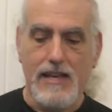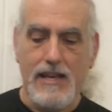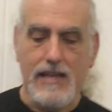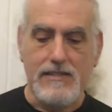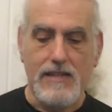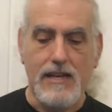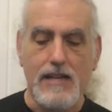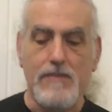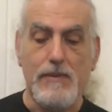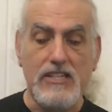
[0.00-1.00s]
And
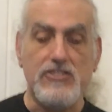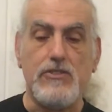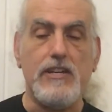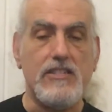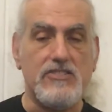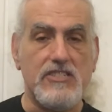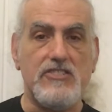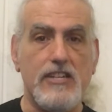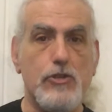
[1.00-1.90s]
basically, as I said,